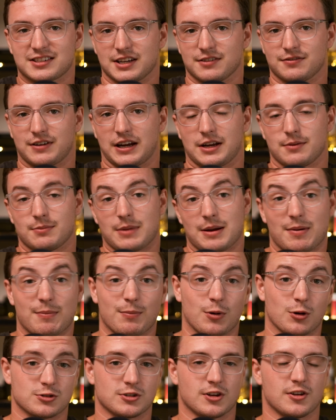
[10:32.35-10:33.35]
if I could maybe
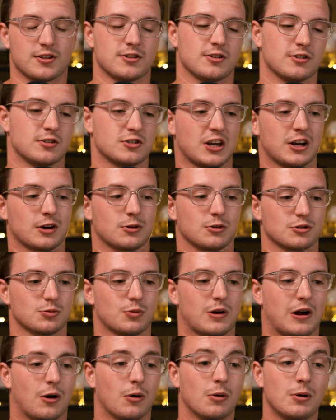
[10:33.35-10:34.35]
post this as a channel as
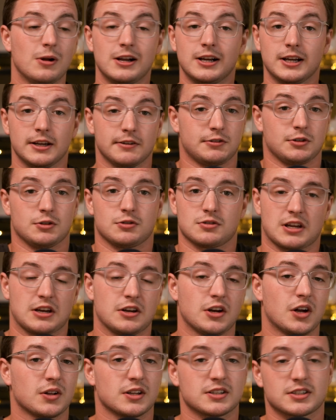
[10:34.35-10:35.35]
well. If you'd say
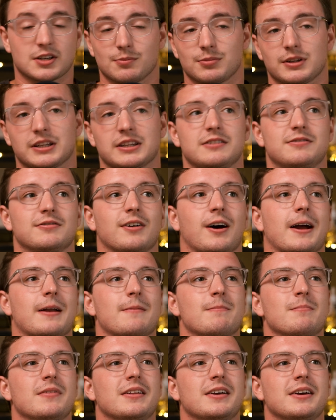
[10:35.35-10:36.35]
no, that's completely fine.